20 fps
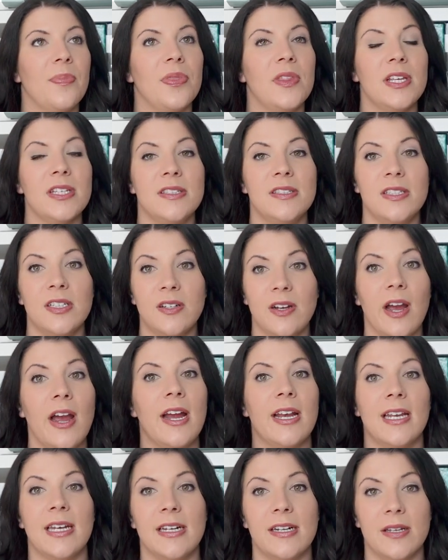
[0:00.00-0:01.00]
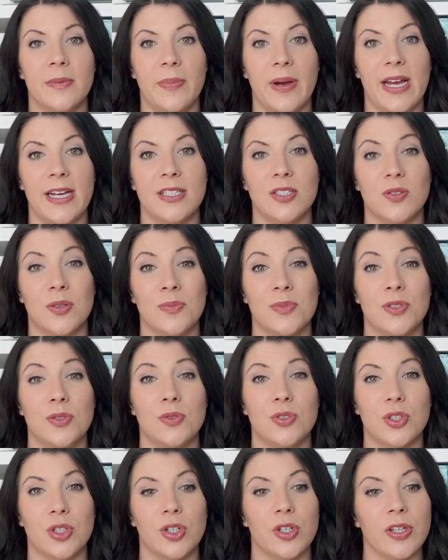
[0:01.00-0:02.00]
This year I needed to buy
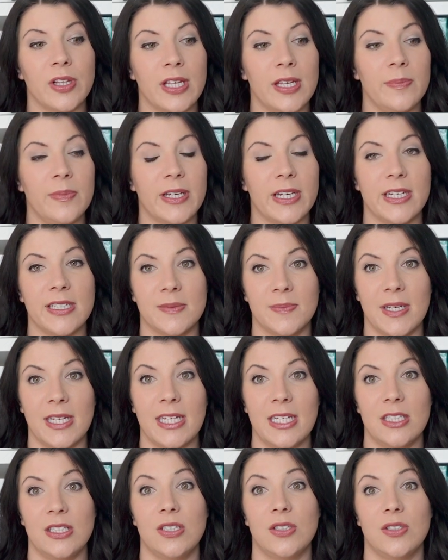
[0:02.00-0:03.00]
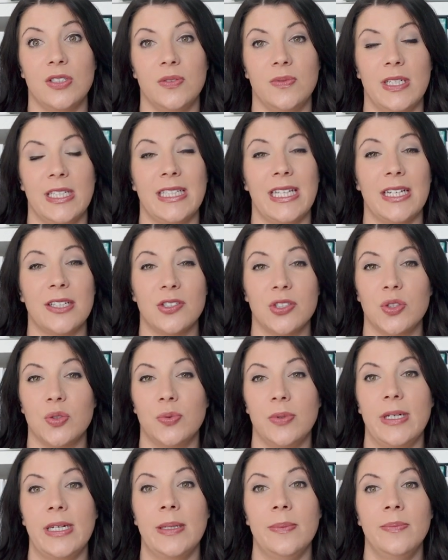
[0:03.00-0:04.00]
swimsuits early because my kids are doing like
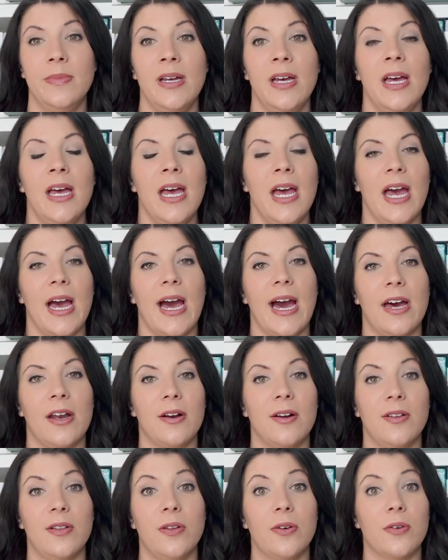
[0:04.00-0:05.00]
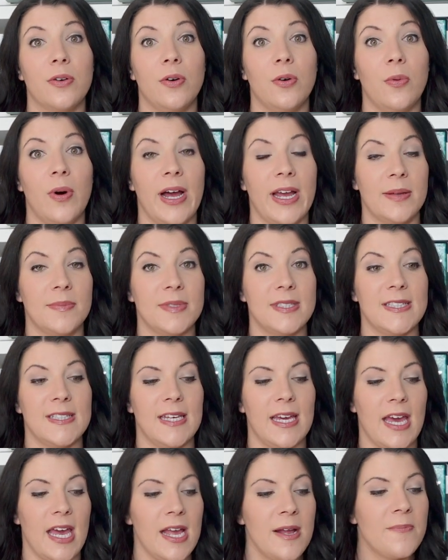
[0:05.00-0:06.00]
swim at our local
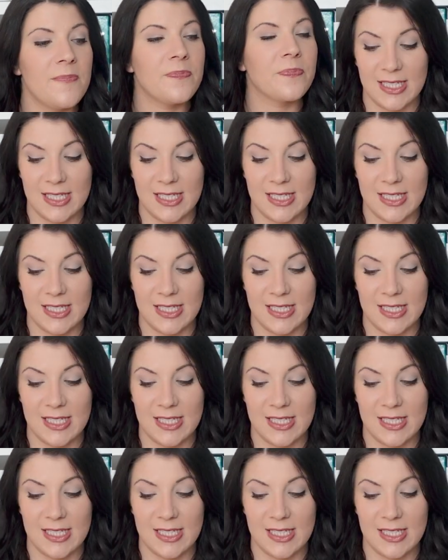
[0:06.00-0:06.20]
YMCA.